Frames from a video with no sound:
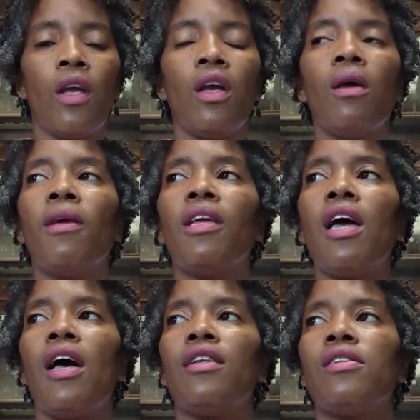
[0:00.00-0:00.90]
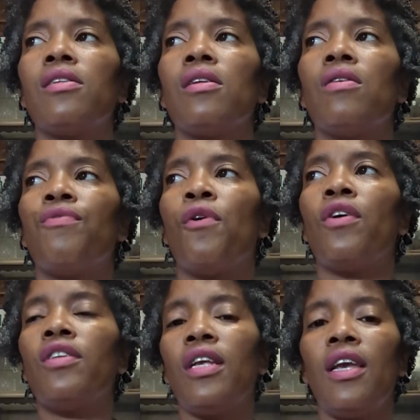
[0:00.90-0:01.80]
because
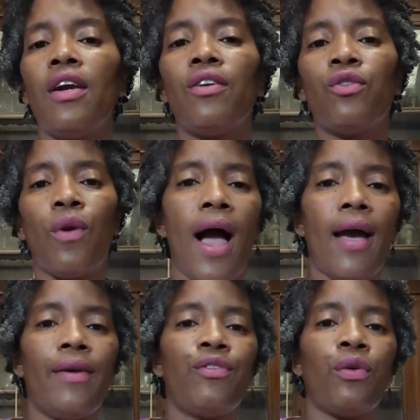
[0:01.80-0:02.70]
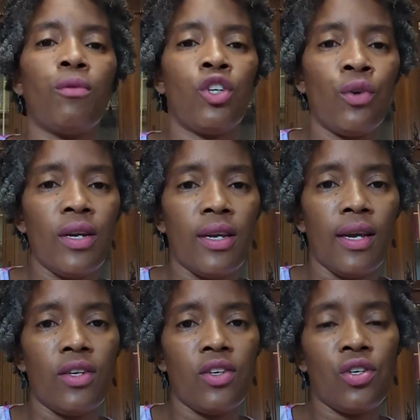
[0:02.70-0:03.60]
4C hair thrives from
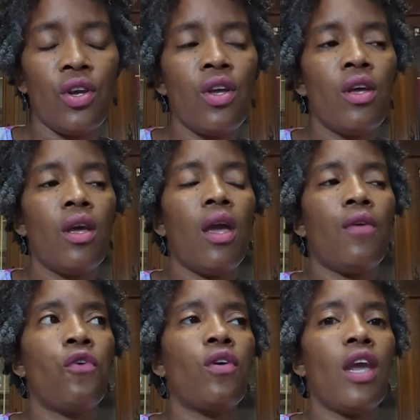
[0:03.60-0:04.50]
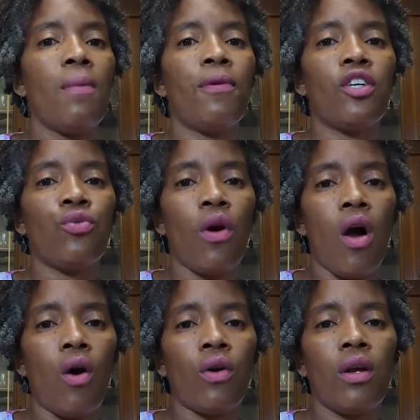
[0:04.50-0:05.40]
shrinkage. If you keep it
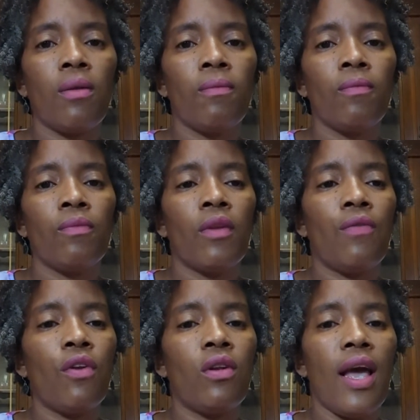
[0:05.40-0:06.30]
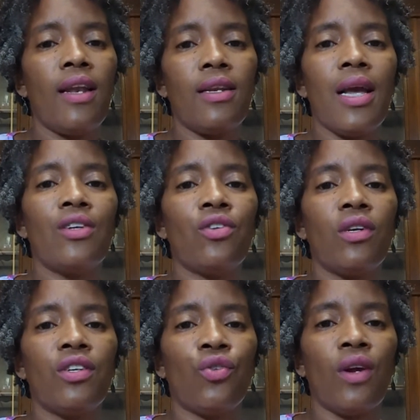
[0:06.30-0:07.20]
shrunk, if you let it naturally
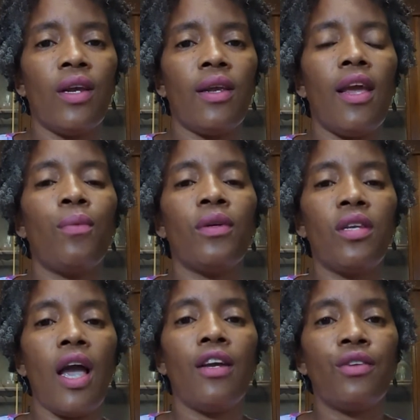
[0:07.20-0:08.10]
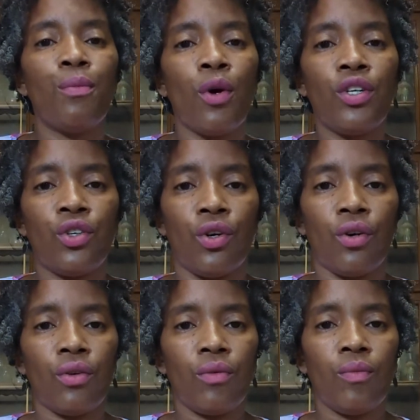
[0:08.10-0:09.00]
shrink, it retains moisture.
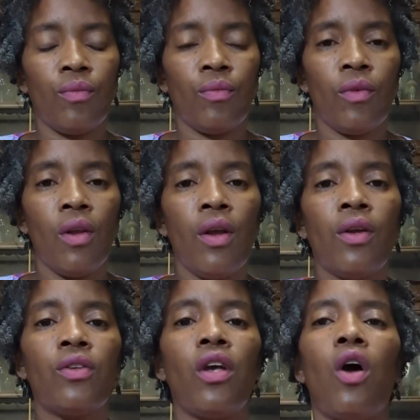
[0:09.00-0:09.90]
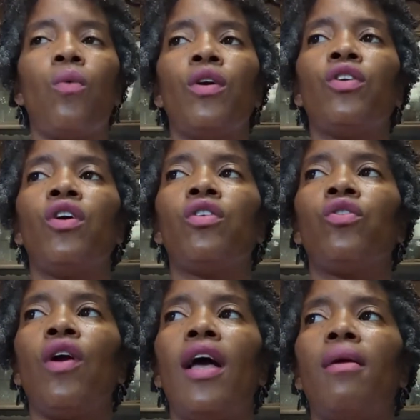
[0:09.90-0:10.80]
So when you're
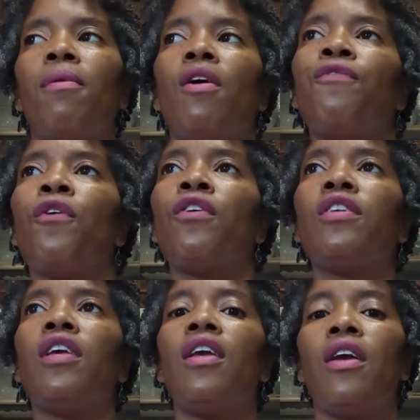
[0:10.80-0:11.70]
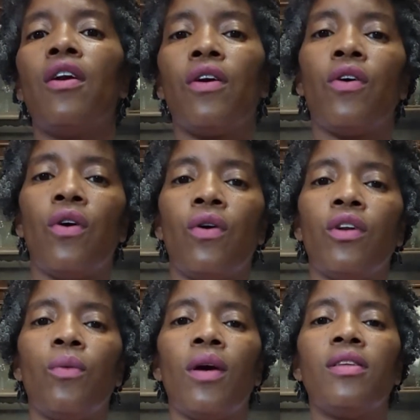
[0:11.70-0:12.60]
trying to be a 4C hair girl
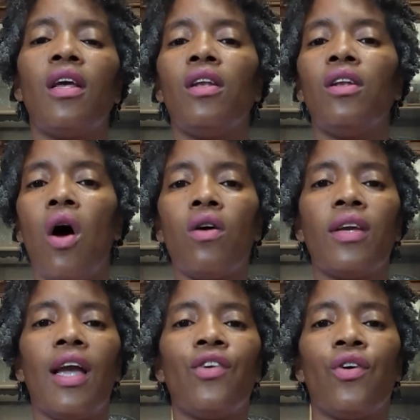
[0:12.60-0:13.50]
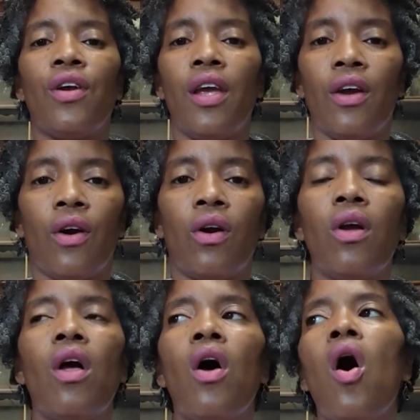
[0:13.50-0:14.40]
that wants to elongate your hair,
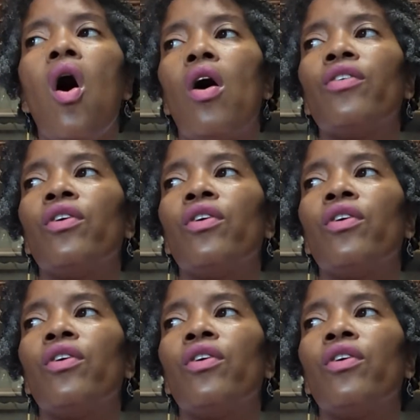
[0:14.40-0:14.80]
all you're